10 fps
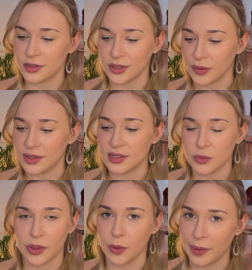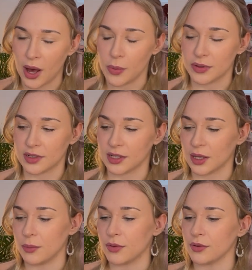So this is where your power is going to
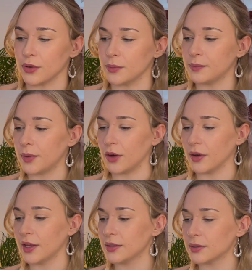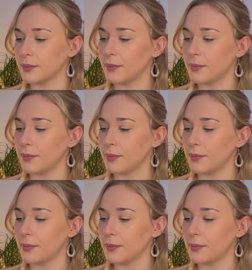come through, all right?